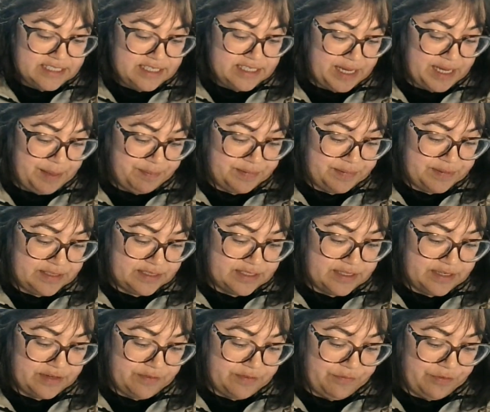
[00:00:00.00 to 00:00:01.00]
Tips
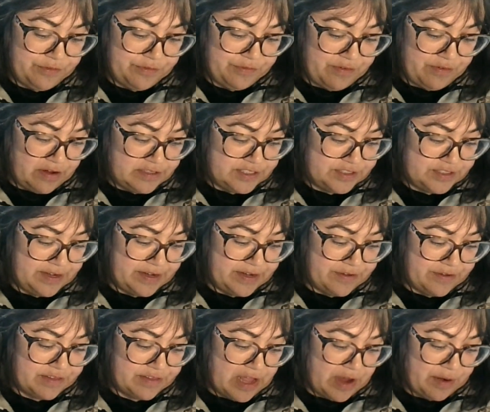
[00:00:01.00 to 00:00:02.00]
for fostering
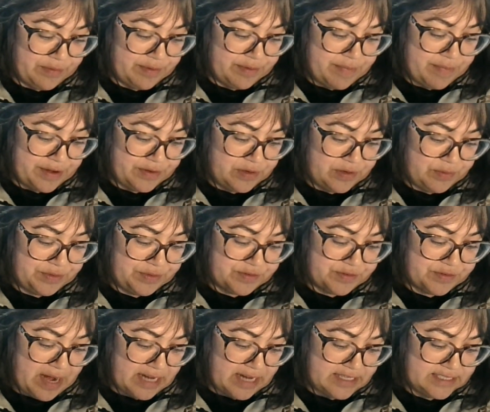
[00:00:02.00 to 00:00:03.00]
a flower meadow with
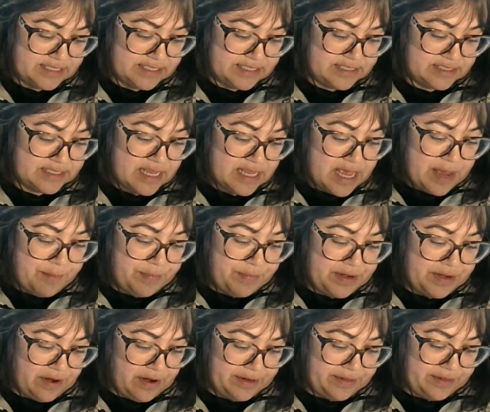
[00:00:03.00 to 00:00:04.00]
grasses,
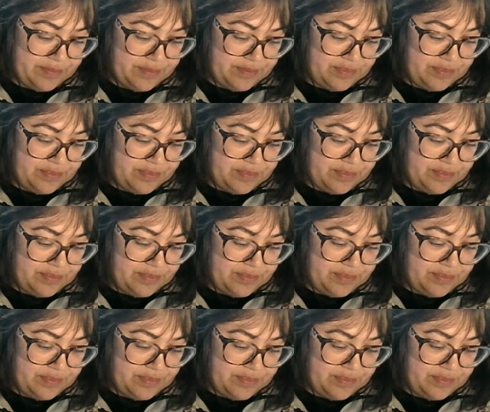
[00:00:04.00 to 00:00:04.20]
but not